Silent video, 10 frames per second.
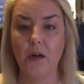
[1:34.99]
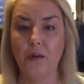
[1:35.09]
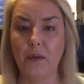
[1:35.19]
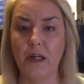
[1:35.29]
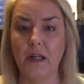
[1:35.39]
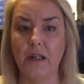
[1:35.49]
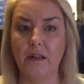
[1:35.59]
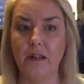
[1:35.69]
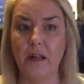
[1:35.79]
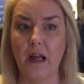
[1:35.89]
who are
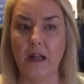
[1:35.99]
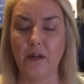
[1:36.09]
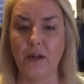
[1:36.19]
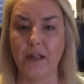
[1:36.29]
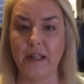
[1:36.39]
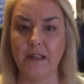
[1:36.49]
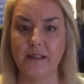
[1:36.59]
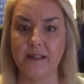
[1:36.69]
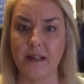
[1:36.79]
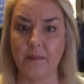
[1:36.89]
learning
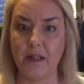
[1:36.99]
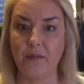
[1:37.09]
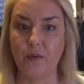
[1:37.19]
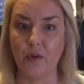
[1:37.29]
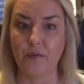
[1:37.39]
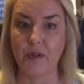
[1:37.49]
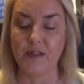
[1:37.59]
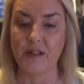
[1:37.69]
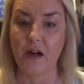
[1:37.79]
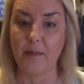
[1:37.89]
something for the
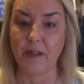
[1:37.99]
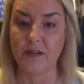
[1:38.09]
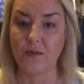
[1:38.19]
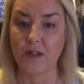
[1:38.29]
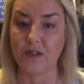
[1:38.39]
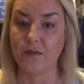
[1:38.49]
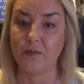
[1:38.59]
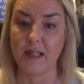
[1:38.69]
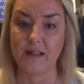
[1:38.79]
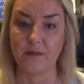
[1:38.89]
first time in a structured
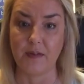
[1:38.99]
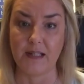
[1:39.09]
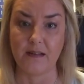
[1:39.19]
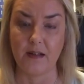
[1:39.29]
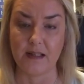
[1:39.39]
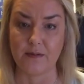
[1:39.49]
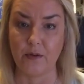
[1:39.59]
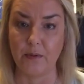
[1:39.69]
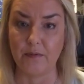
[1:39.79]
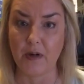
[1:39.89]
face-to-face
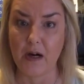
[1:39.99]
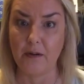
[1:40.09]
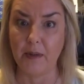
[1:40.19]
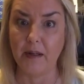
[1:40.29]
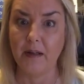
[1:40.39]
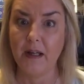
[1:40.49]
classroom environment.